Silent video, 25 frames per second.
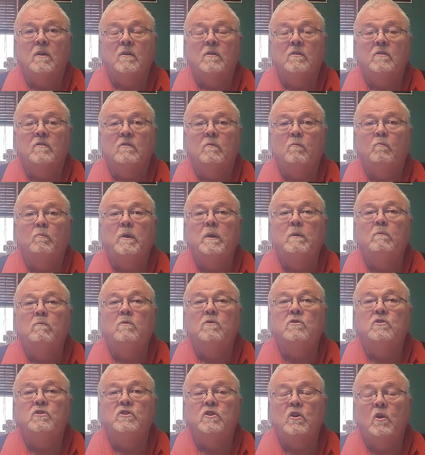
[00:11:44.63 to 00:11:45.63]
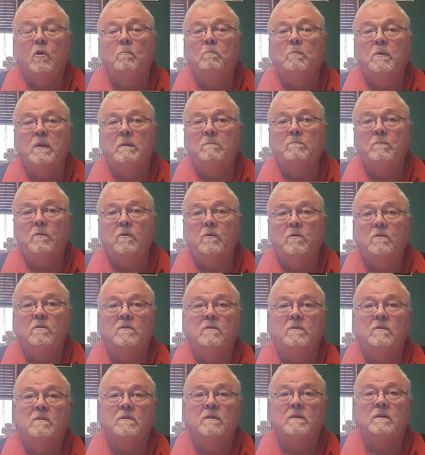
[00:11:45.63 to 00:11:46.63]
That we will show people
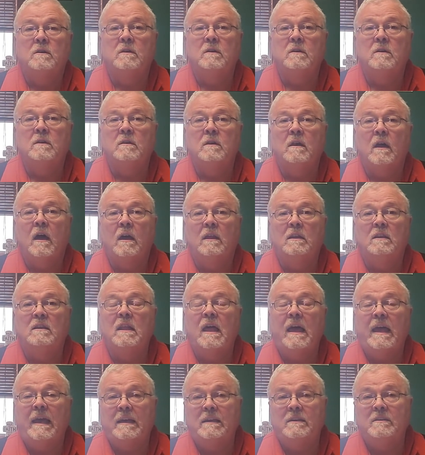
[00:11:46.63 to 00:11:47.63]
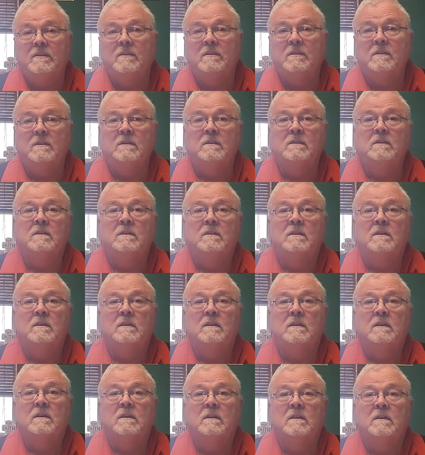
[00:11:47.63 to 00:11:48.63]
a light
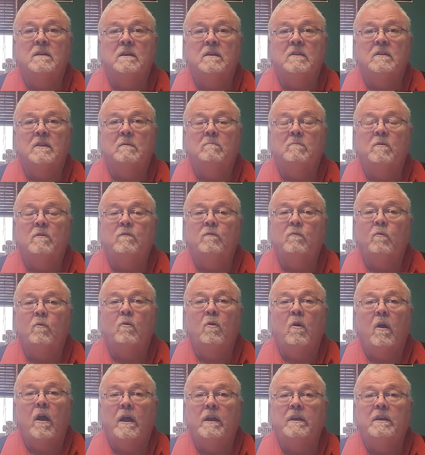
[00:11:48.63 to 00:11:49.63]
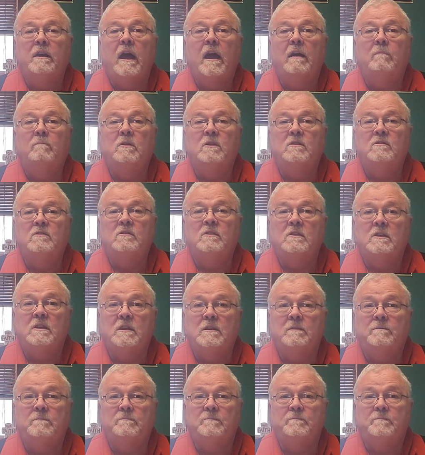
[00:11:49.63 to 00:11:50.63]
that before had not been seen.